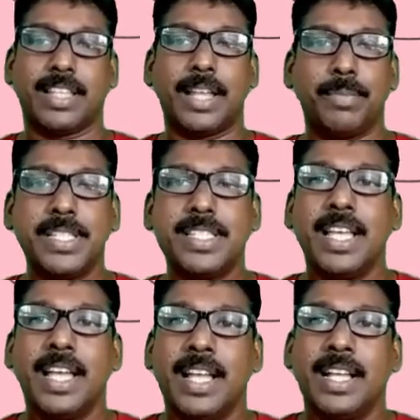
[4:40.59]
That
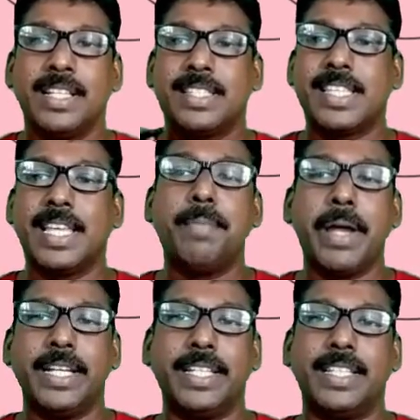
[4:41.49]
means C
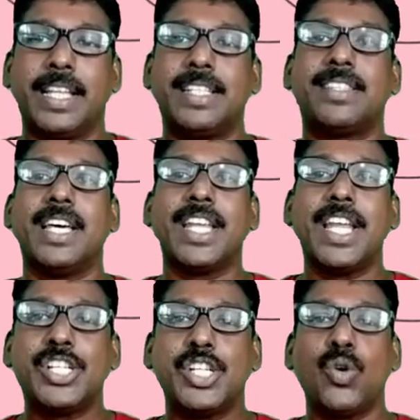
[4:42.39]
by D, that is the
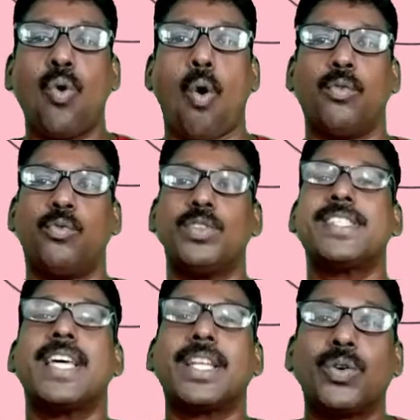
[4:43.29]
ratio of
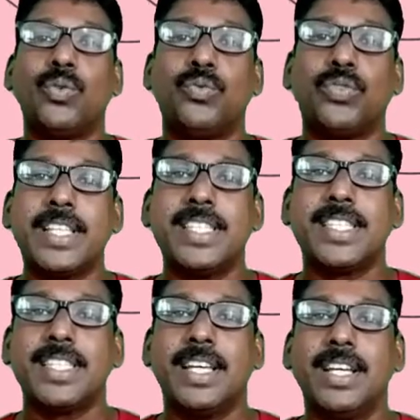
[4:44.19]

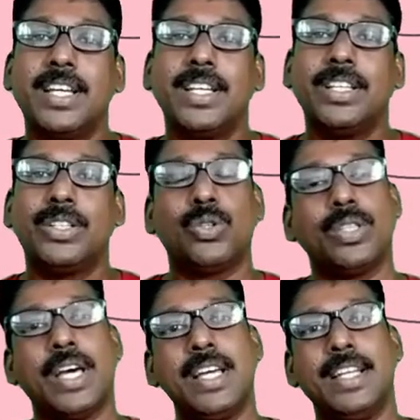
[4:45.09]
circumference to
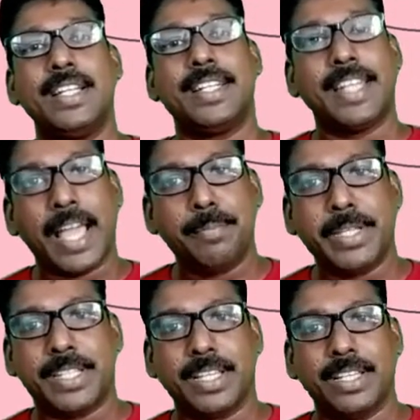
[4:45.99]
the
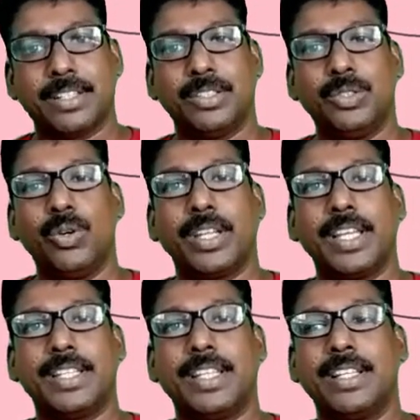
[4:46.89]
diameter, you
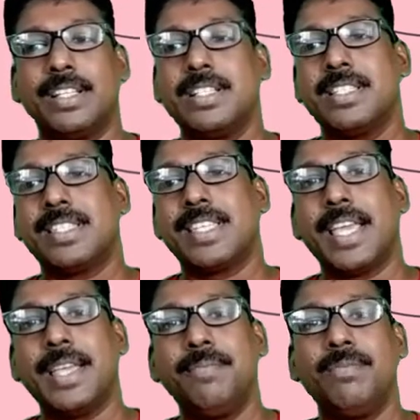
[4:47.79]
are getting
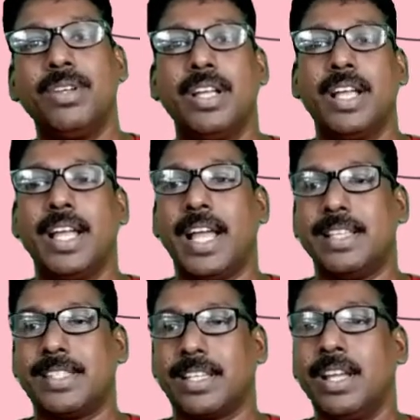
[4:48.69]
same
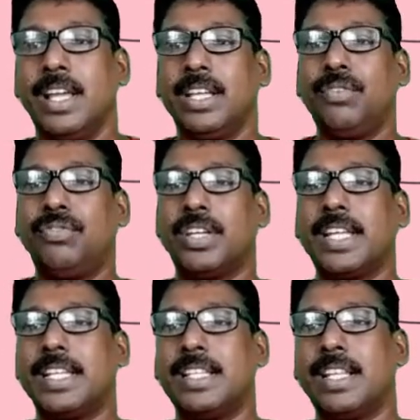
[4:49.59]
answer. If you are
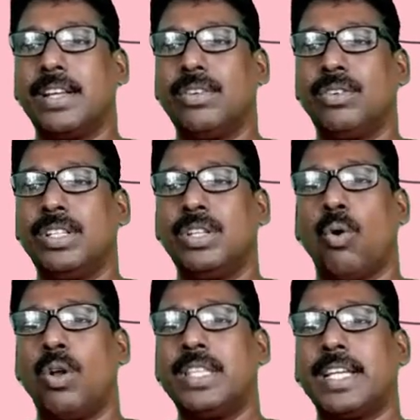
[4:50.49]
getting in
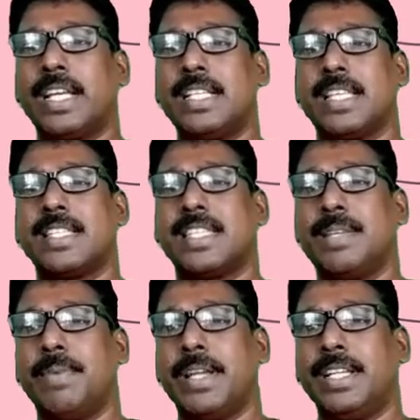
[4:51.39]
all the cases
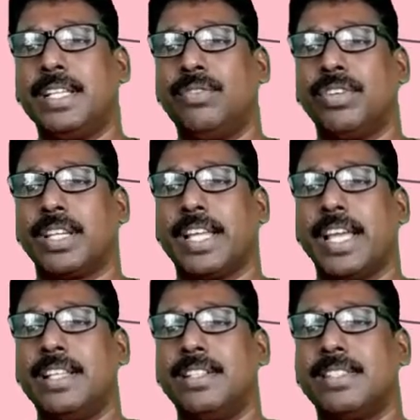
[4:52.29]
C by D, if you are
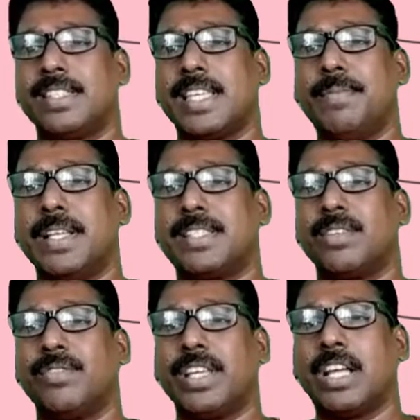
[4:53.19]
getting same
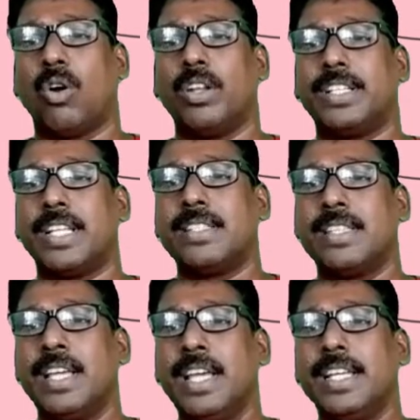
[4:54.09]
answer, we can call it as
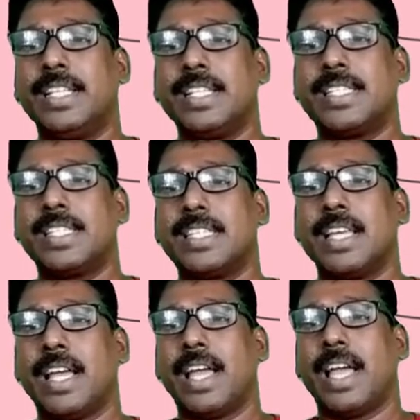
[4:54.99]
it is
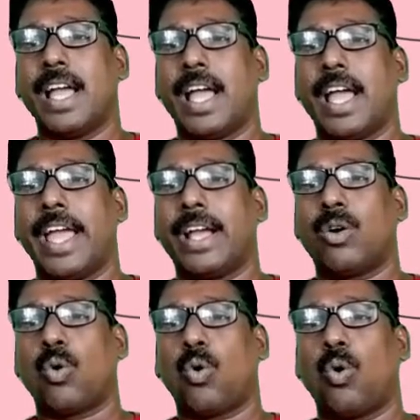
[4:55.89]

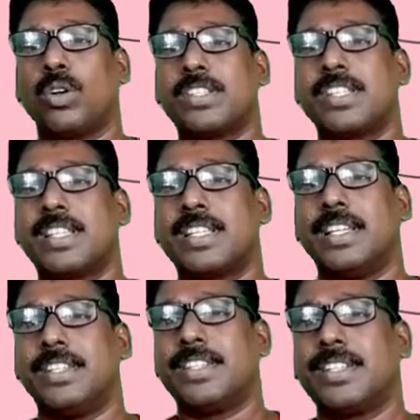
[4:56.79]
a
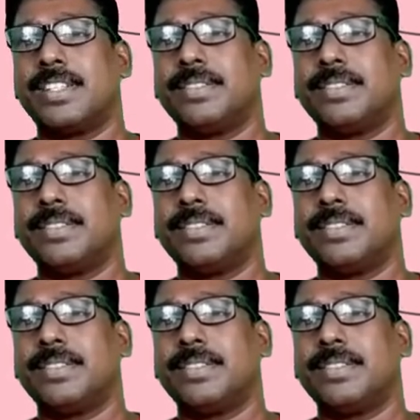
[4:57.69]
constant.